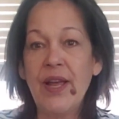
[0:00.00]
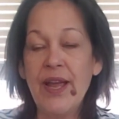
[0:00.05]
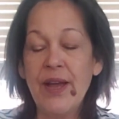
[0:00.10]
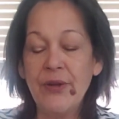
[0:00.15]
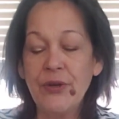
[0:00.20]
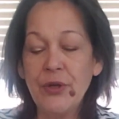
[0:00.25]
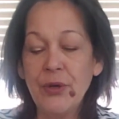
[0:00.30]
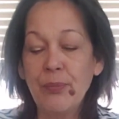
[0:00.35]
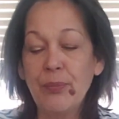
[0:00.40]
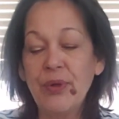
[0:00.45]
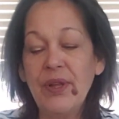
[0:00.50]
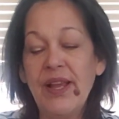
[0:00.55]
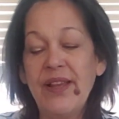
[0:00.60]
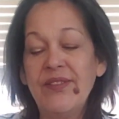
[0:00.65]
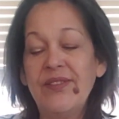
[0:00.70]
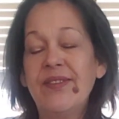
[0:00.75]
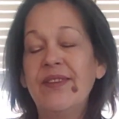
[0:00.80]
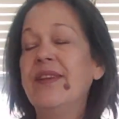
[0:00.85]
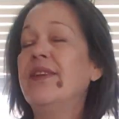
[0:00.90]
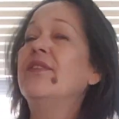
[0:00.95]
count your
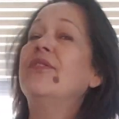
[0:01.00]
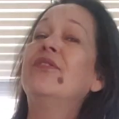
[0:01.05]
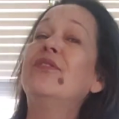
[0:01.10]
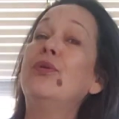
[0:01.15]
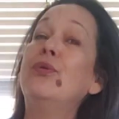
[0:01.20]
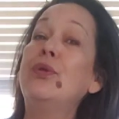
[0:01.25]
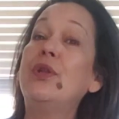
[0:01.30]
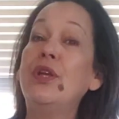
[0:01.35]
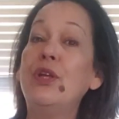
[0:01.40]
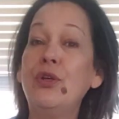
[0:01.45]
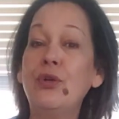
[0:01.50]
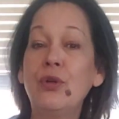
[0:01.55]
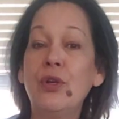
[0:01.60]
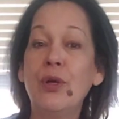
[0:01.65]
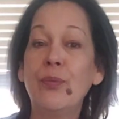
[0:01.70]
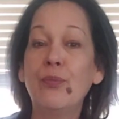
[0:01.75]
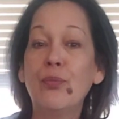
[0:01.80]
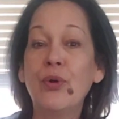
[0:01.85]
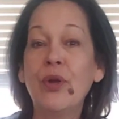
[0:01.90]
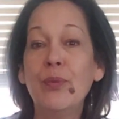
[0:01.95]
blessings so that you
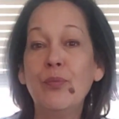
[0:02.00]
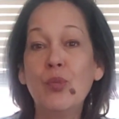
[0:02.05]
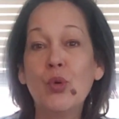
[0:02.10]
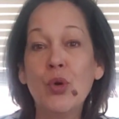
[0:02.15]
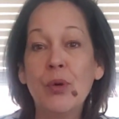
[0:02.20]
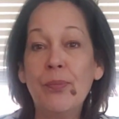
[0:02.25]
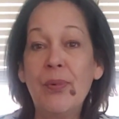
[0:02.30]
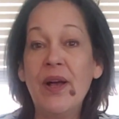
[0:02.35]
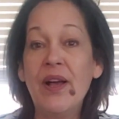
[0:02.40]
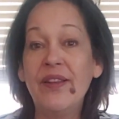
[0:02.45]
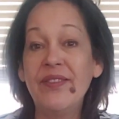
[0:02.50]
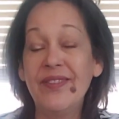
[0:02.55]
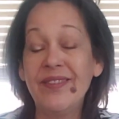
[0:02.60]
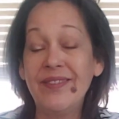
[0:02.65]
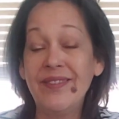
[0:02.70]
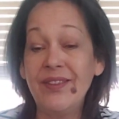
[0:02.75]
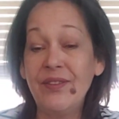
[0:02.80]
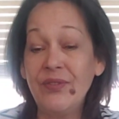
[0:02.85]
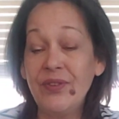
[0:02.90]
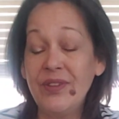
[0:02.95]
can bring more
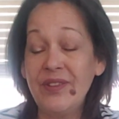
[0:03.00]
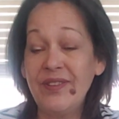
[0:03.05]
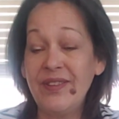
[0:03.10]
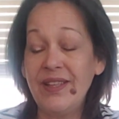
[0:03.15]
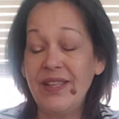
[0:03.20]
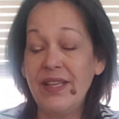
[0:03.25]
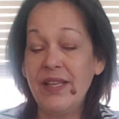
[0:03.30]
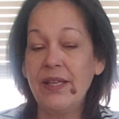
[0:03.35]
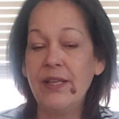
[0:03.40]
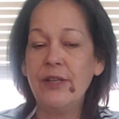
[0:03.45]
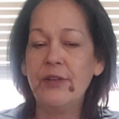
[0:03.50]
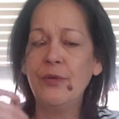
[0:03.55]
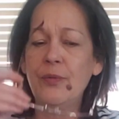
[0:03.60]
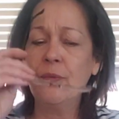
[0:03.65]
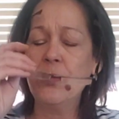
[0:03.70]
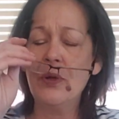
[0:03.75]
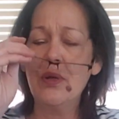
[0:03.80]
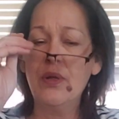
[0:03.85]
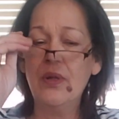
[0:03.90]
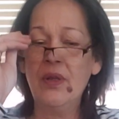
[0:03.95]
positivity in.